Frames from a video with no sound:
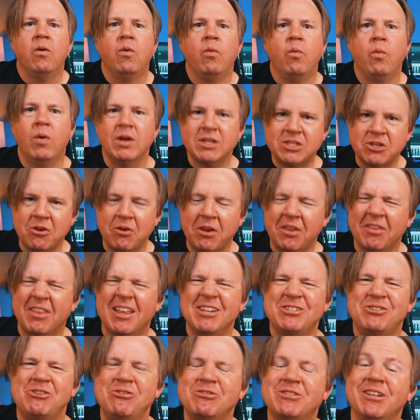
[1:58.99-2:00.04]
One tuning
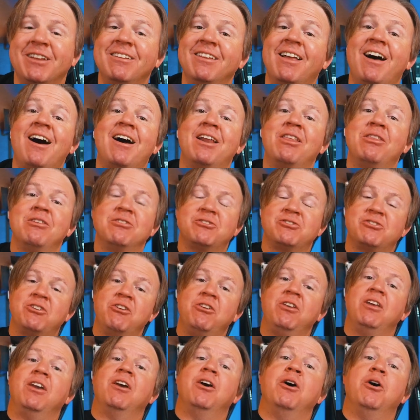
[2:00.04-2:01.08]
that's used a lot in the
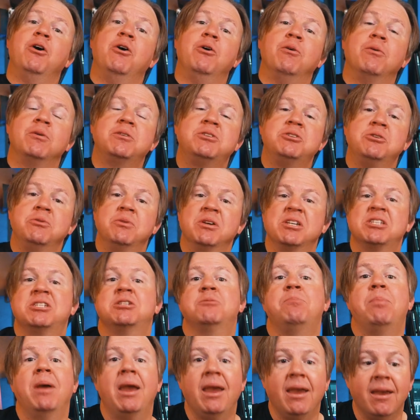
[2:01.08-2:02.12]
studio to
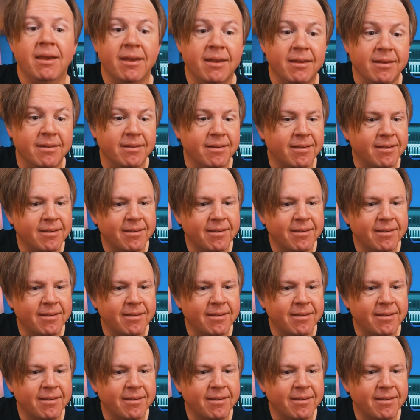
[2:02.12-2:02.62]
expand